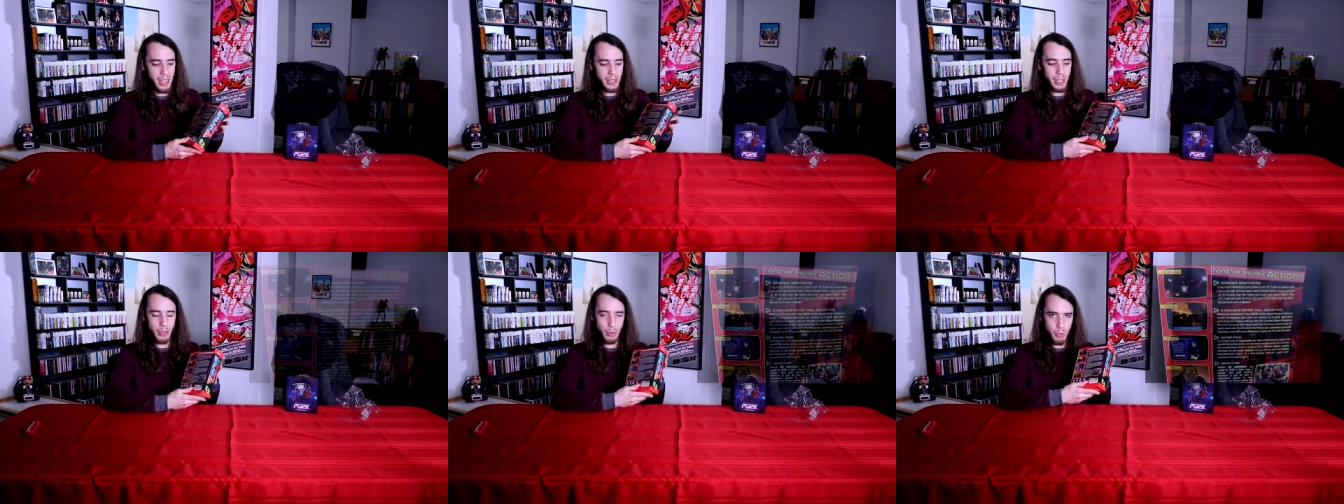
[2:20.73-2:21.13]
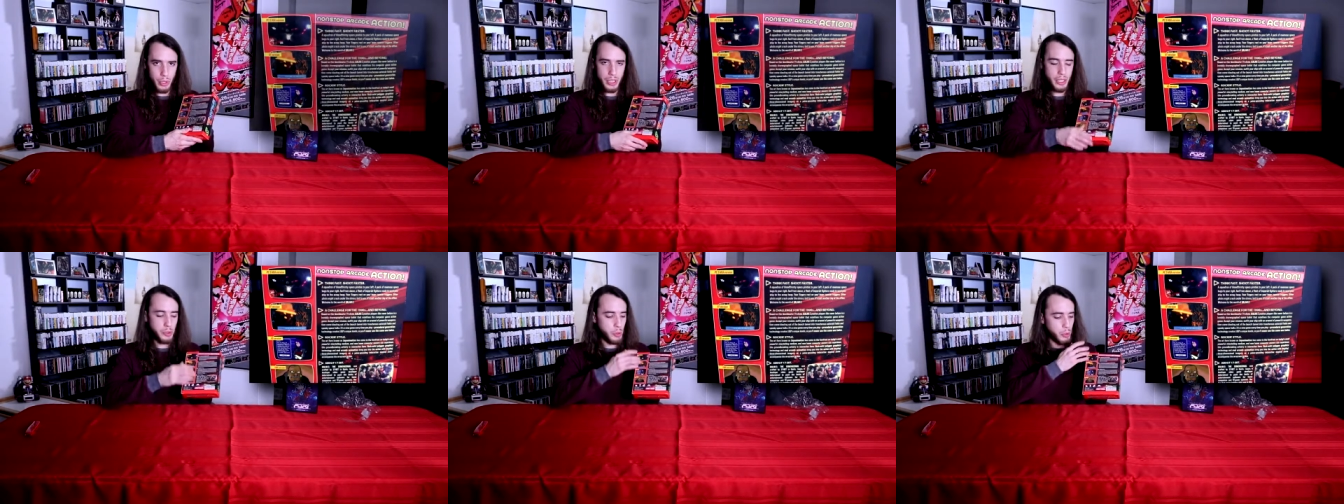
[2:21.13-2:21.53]
they
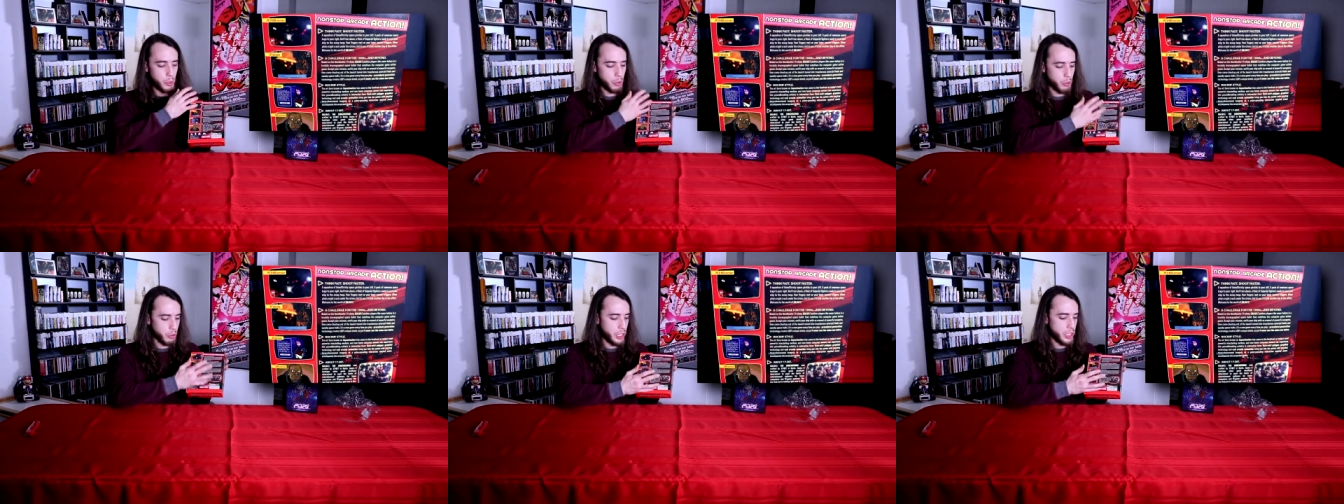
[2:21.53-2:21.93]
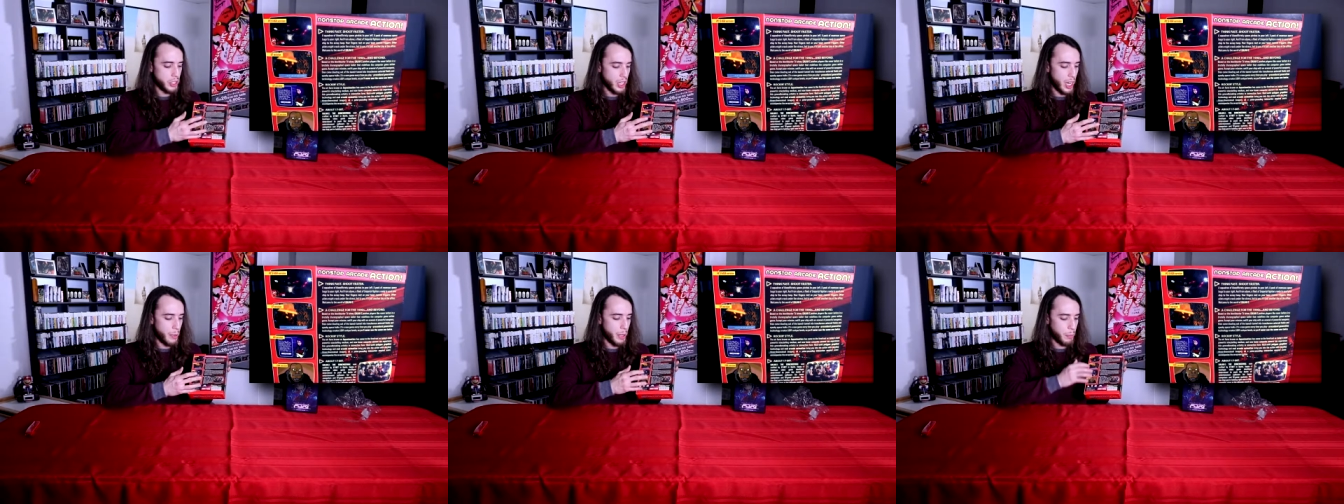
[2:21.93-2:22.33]
really do a great
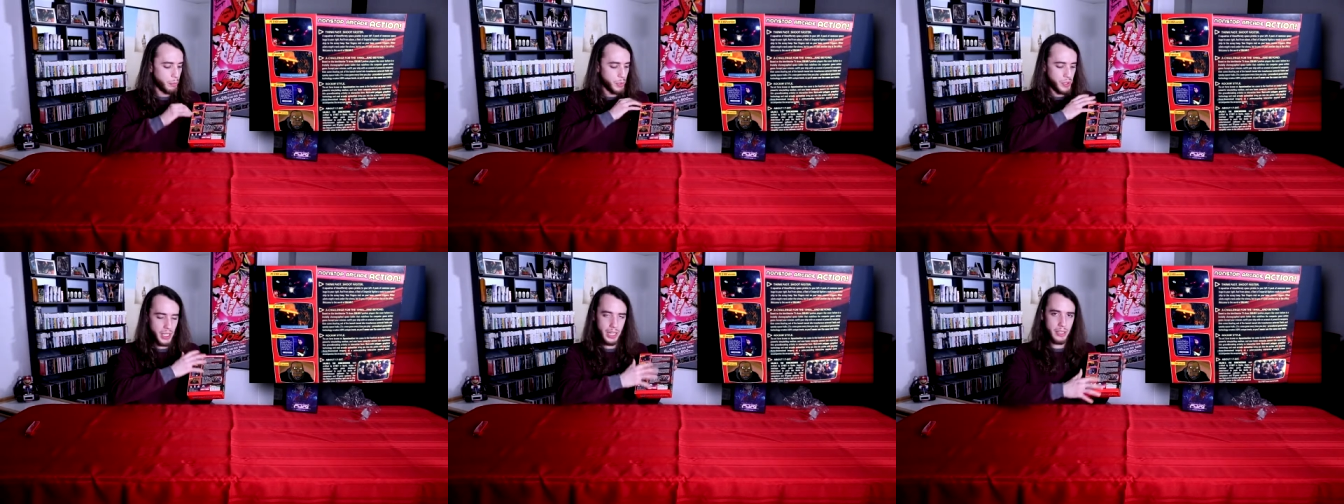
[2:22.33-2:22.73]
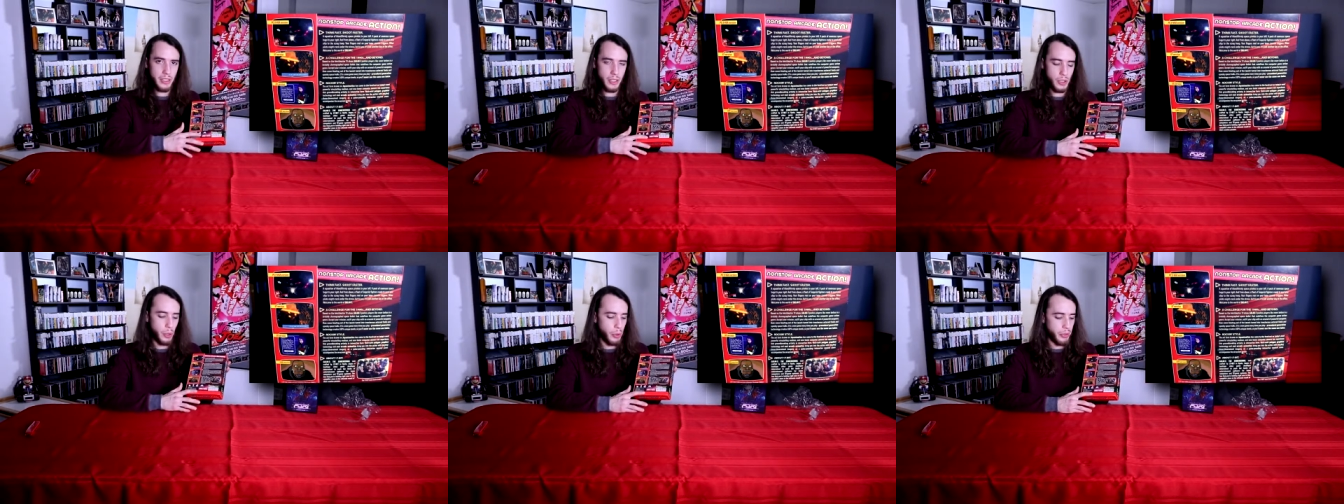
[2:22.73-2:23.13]
job at presenting
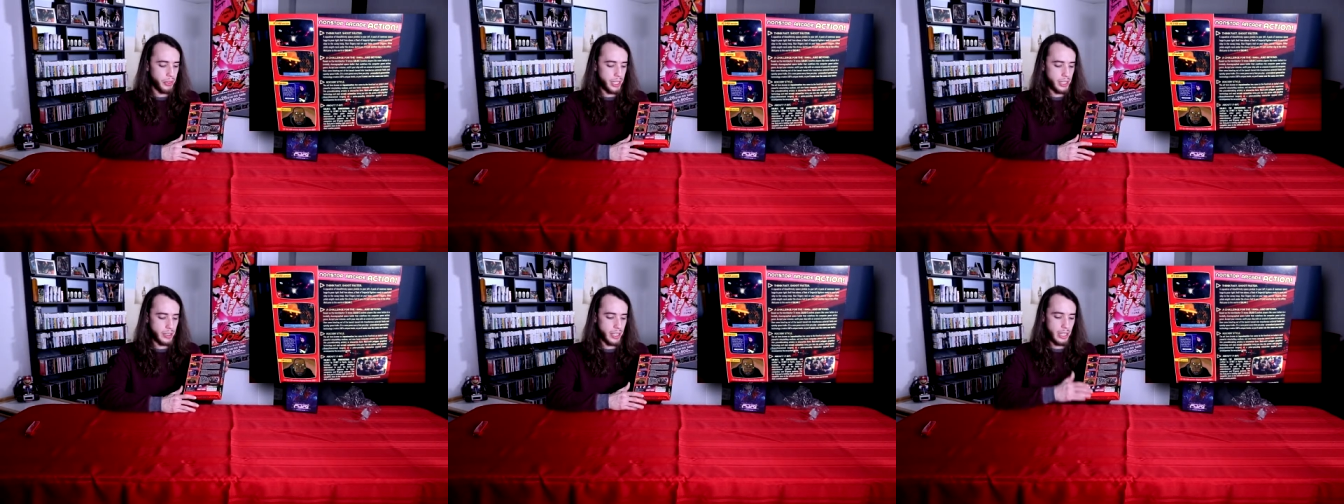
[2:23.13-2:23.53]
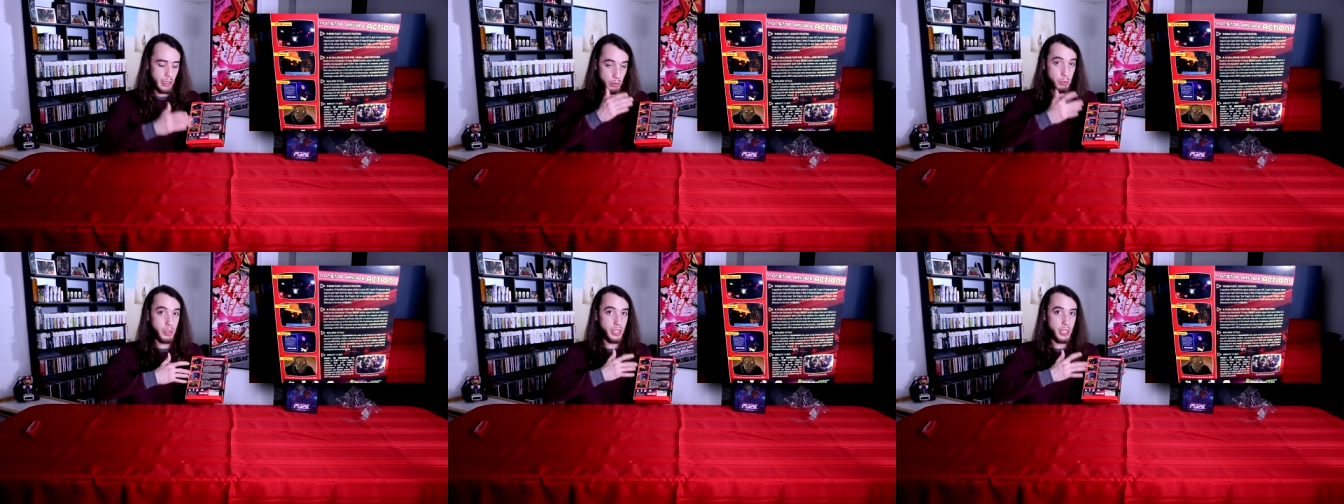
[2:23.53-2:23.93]
this whole thing like it
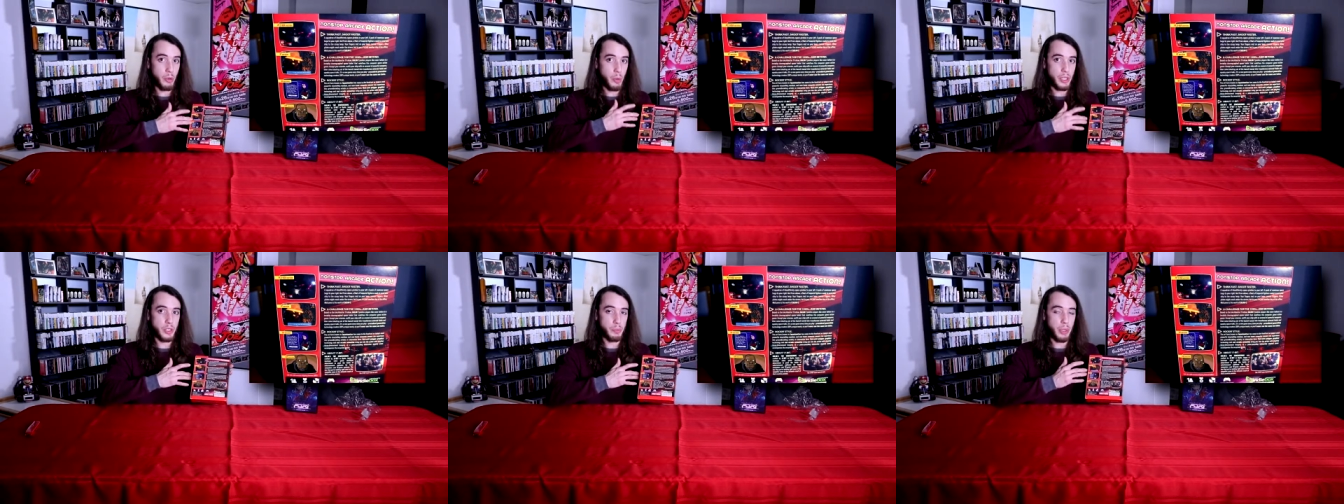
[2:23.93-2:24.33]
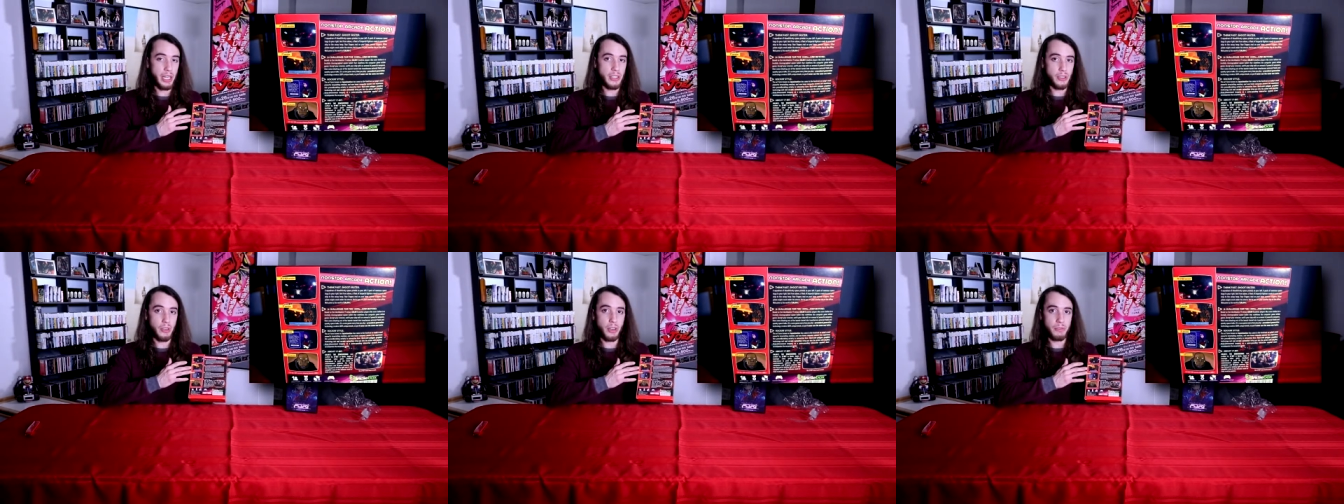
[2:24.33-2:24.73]
really was
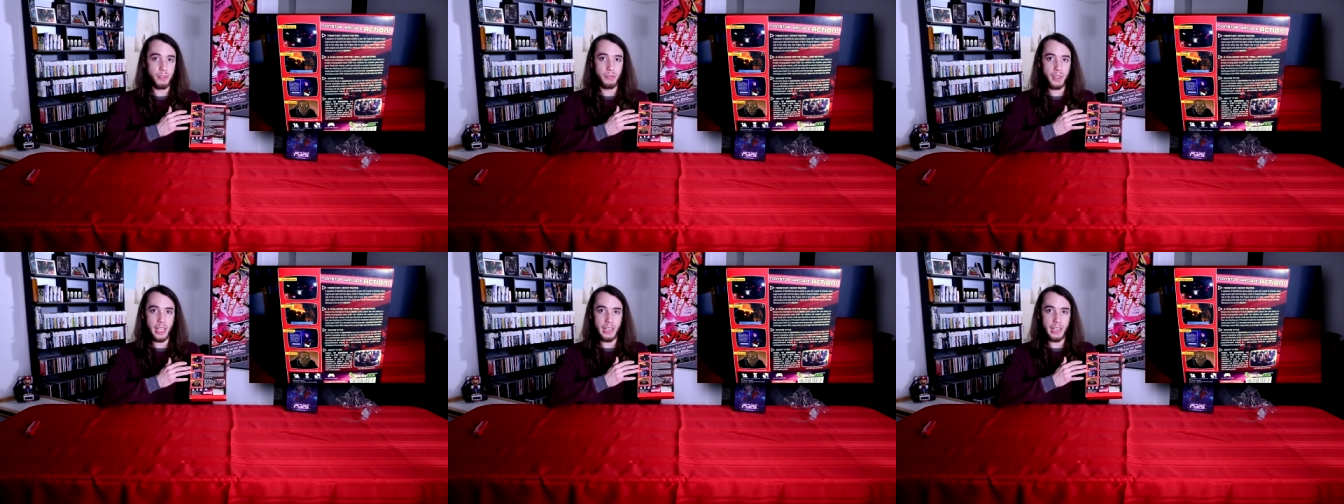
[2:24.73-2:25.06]
based off of